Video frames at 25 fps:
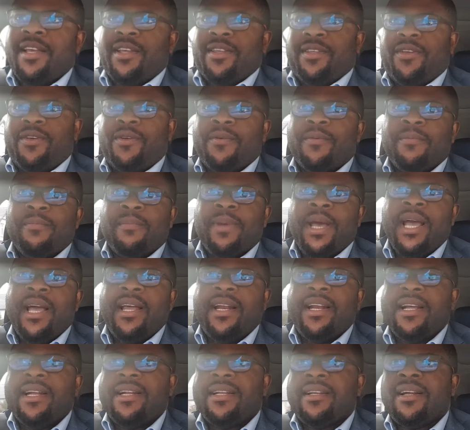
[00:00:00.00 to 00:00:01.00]
You made
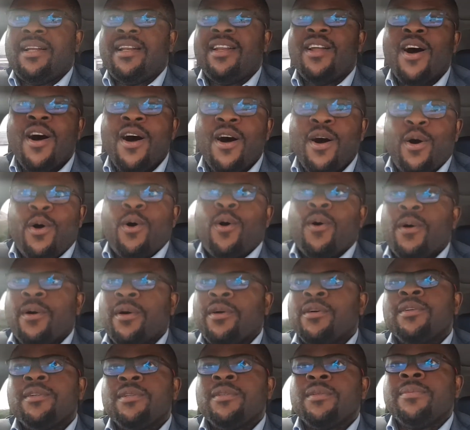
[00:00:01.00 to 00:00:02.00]
it alone.
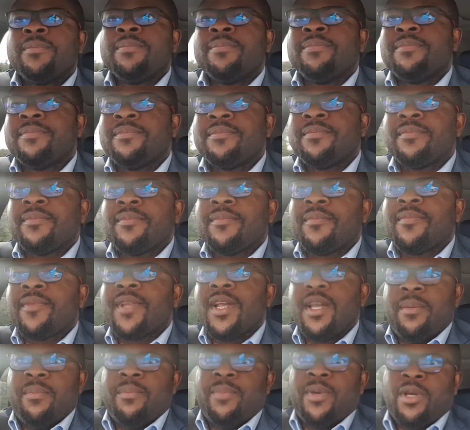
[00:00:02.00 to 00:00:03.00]

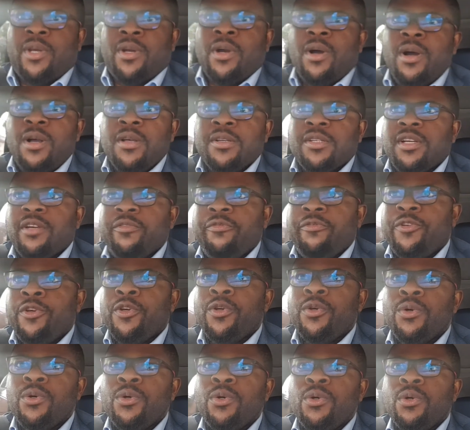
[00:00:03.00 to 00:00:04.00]
Because of
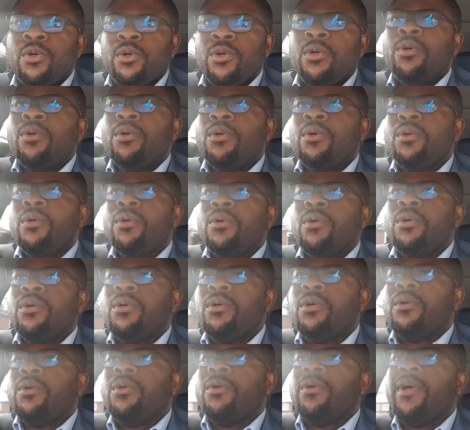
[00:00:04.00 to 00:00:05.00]

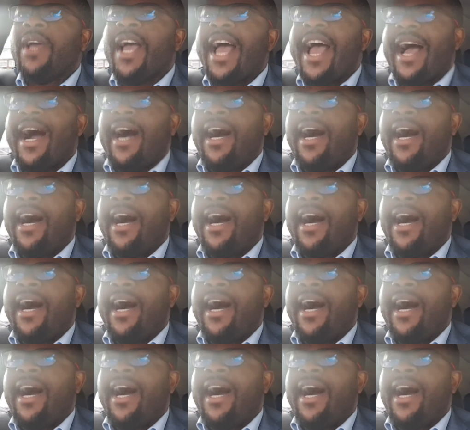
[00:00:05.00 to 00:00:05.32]
you,